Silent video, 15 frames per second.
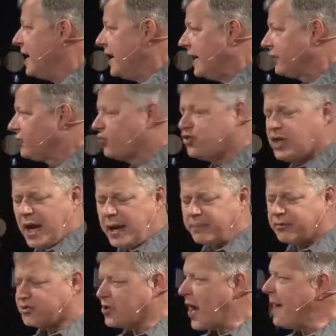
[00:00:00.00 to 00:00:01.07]
It's
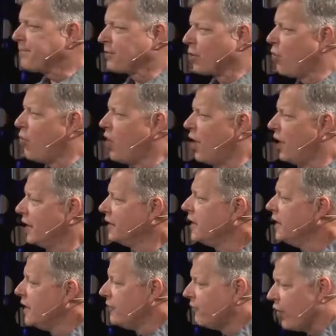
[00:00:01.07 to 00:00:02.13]
James chapter 1,
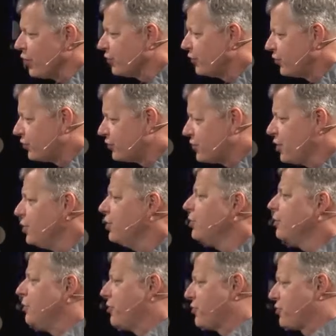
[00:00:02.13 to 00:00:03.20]
verses
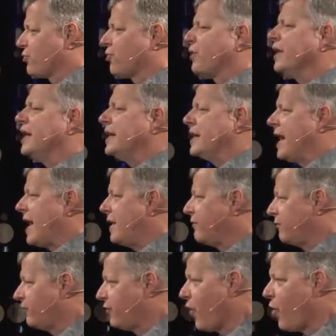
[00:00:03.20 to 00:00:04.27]
2, 3,
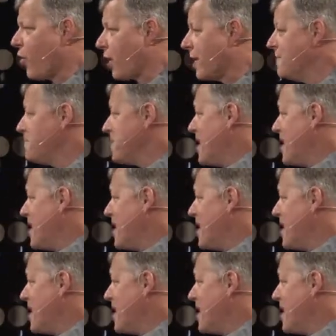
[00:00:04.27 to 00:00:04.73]
and 4.